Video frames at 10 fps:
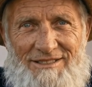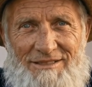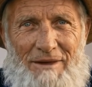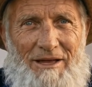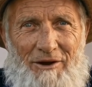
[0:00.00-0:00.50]

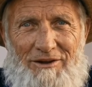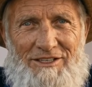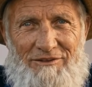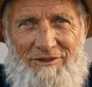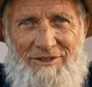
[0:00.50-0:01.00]
that make all the
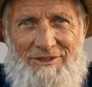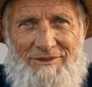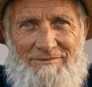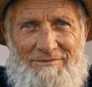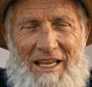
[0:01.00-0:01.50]
difference.
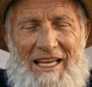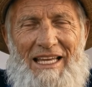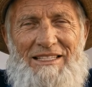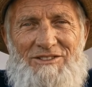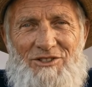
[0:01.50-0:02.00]

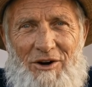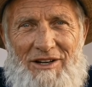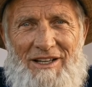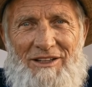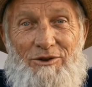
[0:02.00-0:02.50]
It's
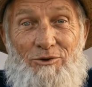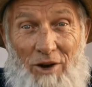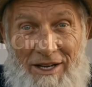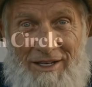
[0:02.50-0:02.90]
starting right